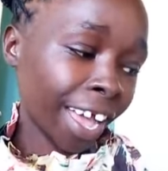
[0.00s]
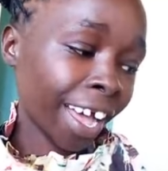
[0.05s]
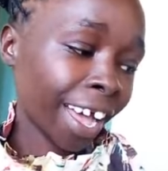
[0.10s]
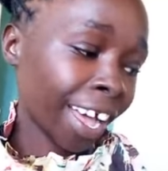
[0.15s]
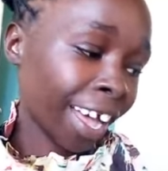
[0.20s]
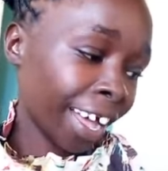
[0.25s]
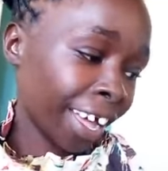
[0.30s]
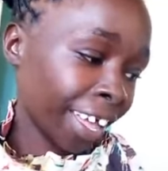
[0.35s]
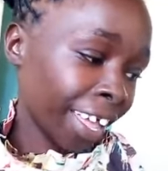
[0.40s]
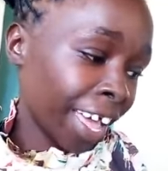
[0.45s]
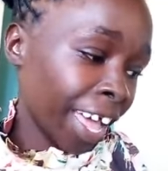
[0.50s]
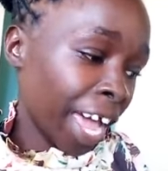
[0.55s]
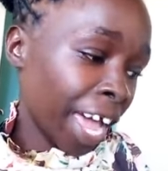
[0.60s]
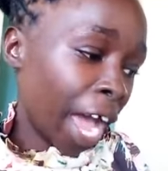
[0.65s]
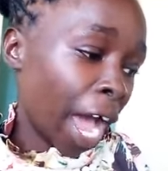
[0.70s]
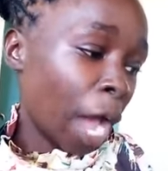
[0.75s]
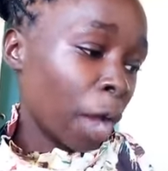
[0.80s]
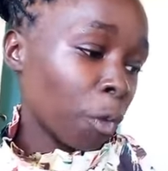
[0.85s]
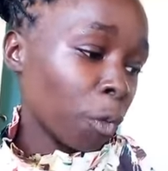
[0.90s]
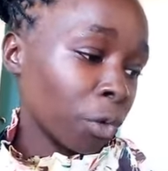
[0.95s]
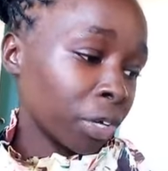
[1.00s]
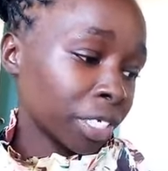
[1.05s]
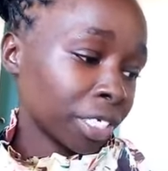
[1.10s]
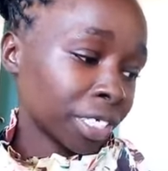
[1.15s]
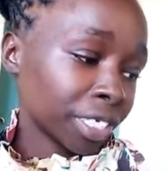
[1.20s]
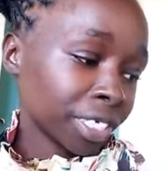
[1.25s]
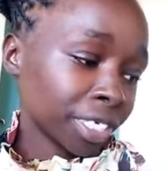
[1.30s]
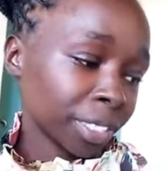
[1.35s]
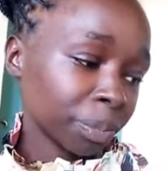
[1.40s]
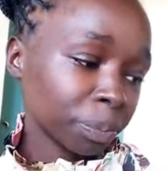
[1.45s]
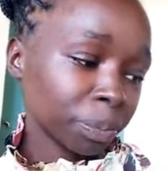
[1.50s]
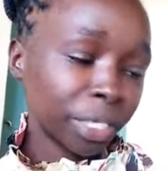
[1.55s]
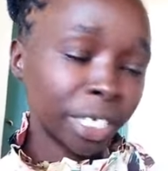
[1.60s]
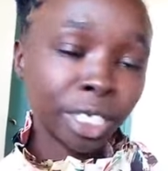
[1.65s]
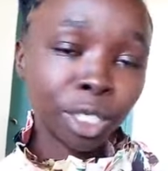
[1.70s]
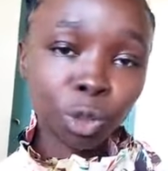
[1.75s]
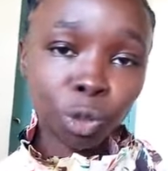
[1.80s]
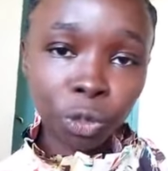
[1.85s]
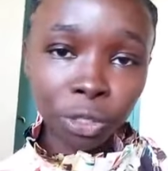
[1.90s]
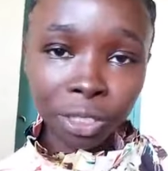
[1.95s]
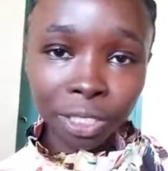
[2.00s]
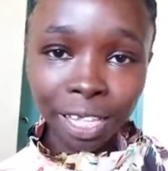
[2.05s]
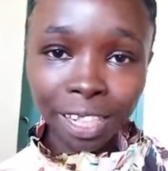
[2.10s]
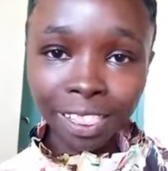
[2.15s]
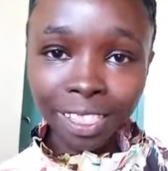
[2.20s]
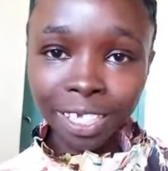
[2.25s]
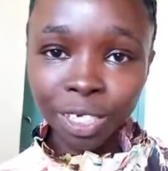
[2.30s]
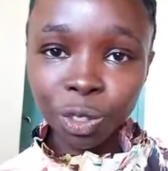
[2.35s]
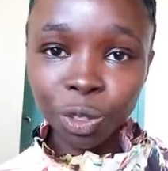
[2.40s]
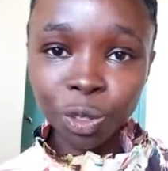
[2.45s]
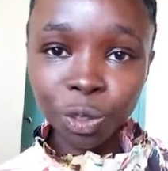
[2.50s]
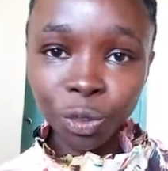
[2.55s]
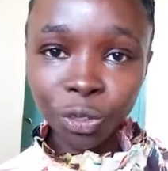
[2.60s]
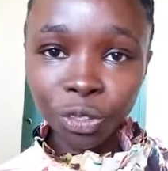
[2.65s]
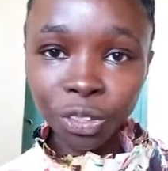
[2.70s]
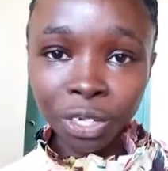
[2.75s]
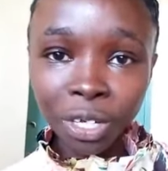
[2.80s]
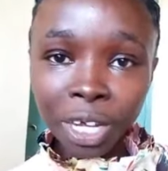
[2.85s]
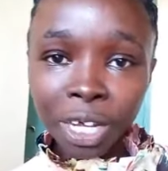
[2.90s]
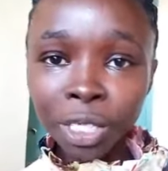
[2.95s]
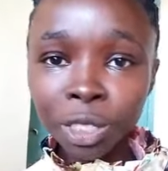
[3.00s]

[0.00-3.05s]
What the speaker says: I wish it was the truth.